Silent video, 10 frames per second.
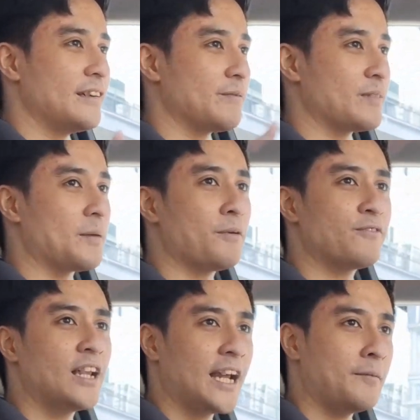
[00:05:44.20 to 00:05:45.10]
top of
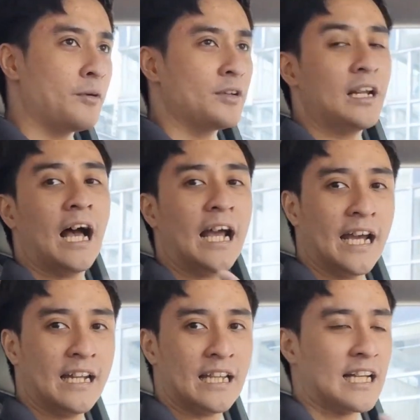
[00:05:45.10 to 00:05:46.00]
the line model.
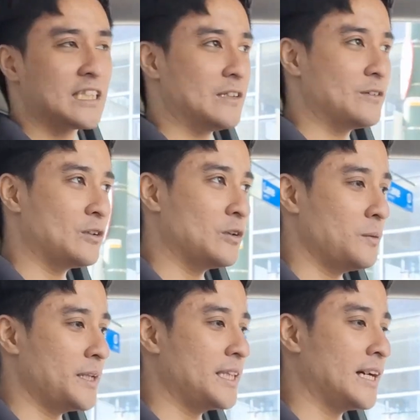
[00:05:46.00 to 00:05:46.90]
Again, it has to do
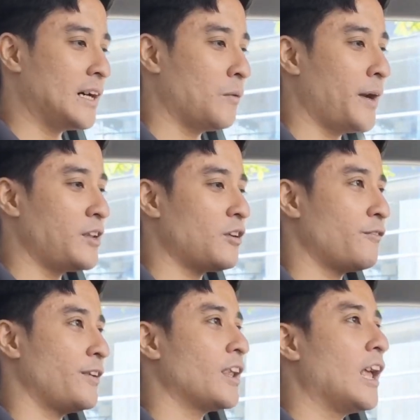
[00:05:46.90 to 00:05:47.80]
with the weight
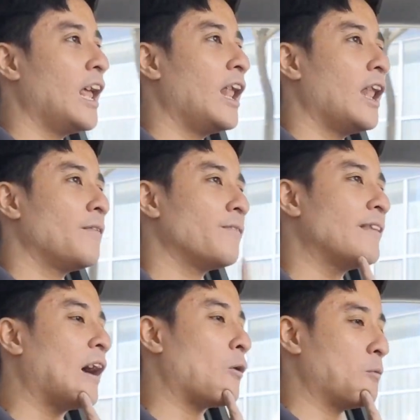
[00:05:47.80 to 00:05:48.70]
of it.
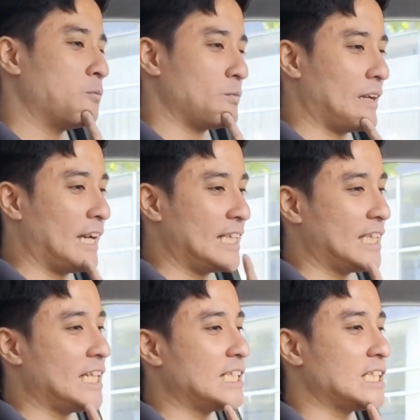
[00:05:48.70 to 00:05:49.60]
Now, I
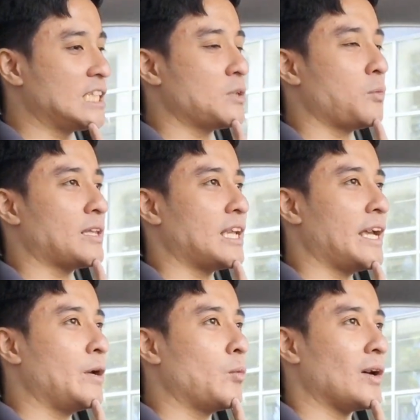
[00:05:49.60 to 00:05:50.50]
think this is what
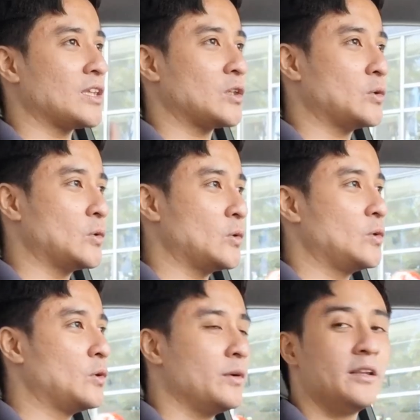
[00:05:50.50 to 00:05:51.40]
I want to
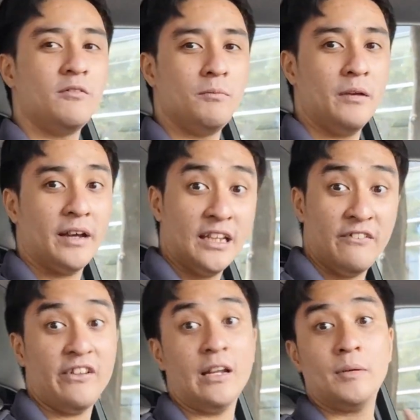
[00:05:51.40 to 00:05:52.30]
do with BYD
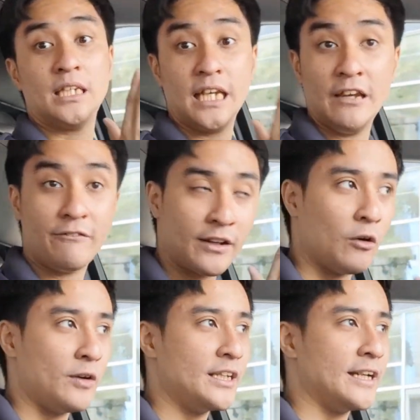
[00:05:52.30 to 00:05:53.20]
Philippines. If and
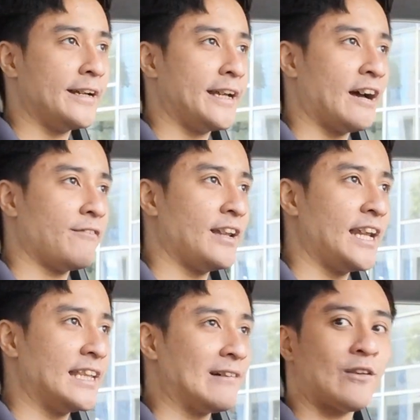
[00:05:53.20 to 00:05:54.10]
only they have a
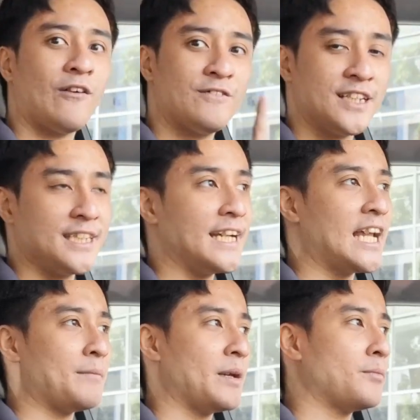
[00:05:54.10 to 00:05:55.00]
lend out of this
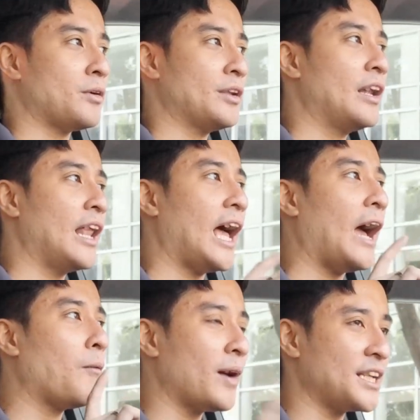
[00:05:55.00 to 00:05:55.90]
dynamic model,
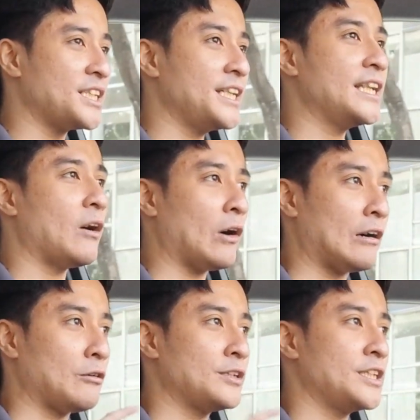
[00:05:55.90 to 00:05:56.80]
I want to see now
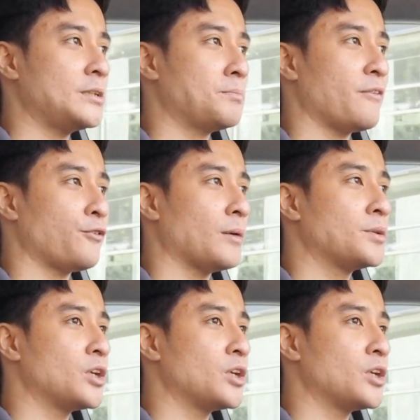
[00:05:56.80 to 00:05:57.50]
how this performs